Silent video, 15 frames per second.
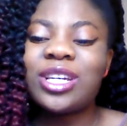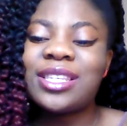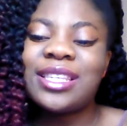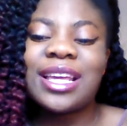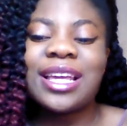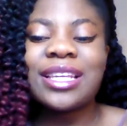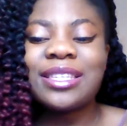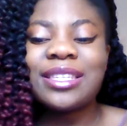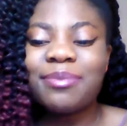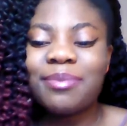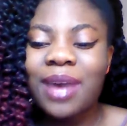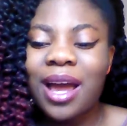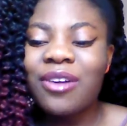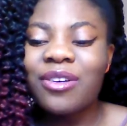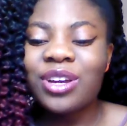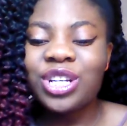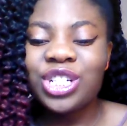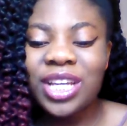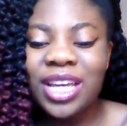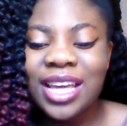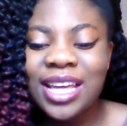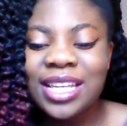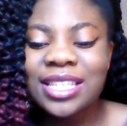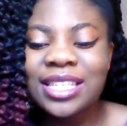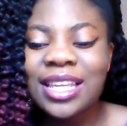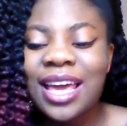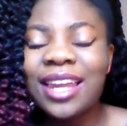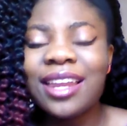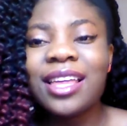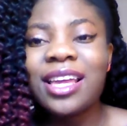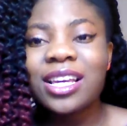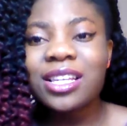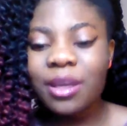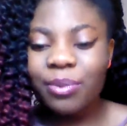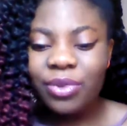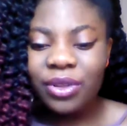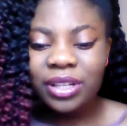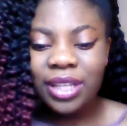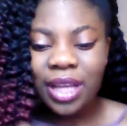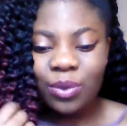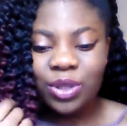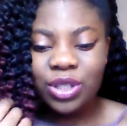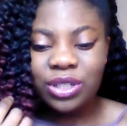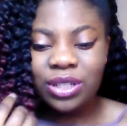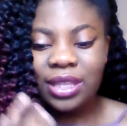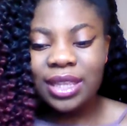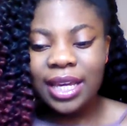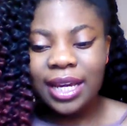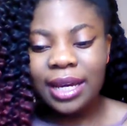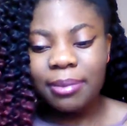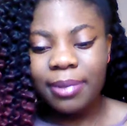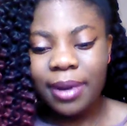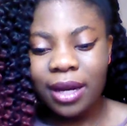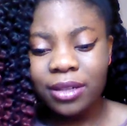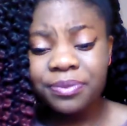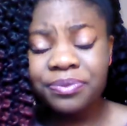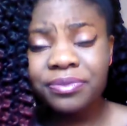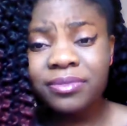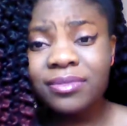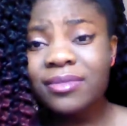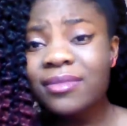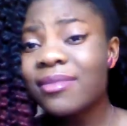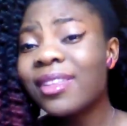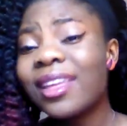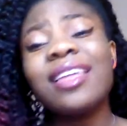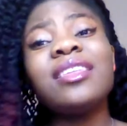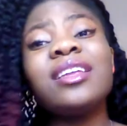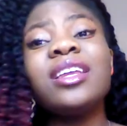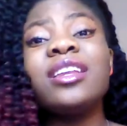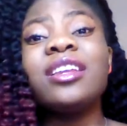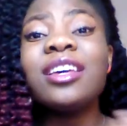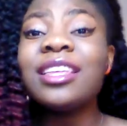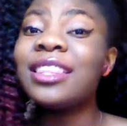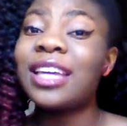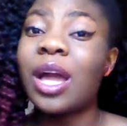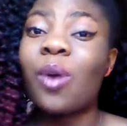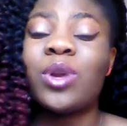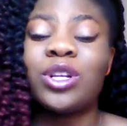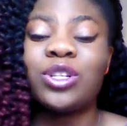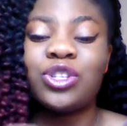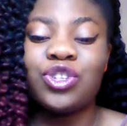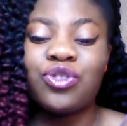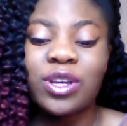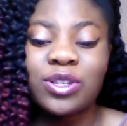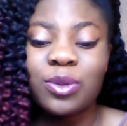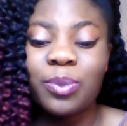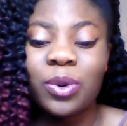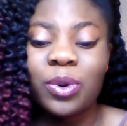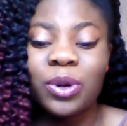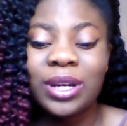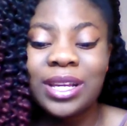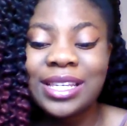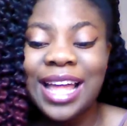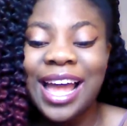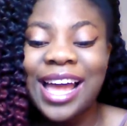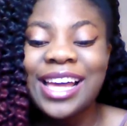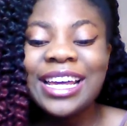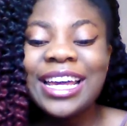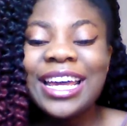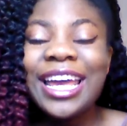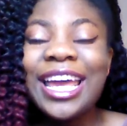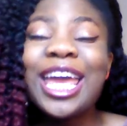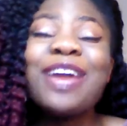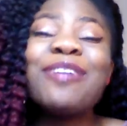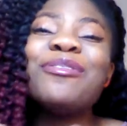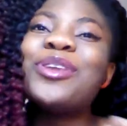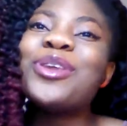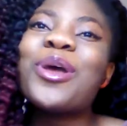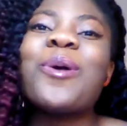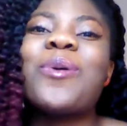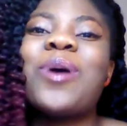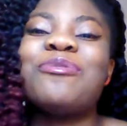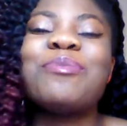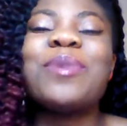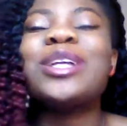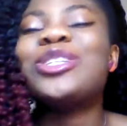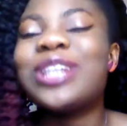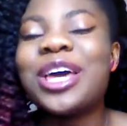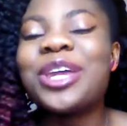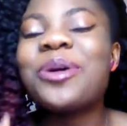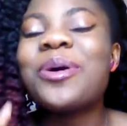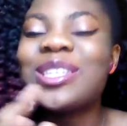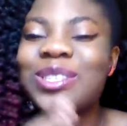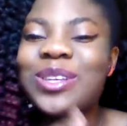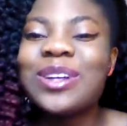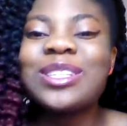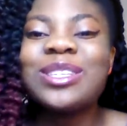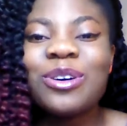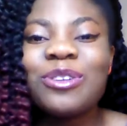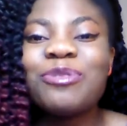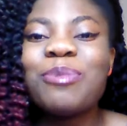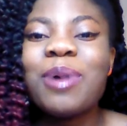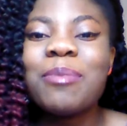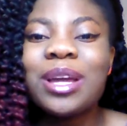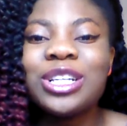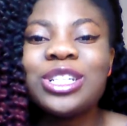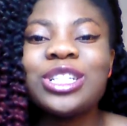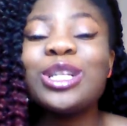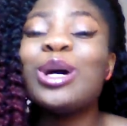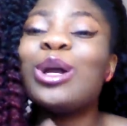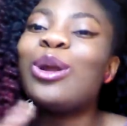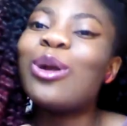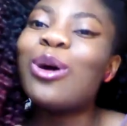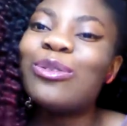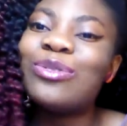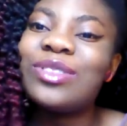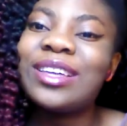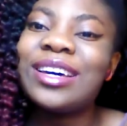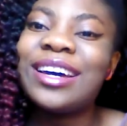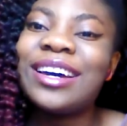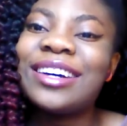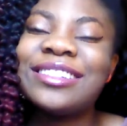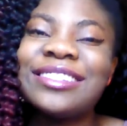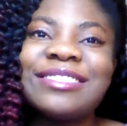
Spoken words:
just as marriage is, and I think it's something that we should think about. And then another thing I wanted to stress upon is that even though I've mentioned, I know I started off by mentioning a lot of the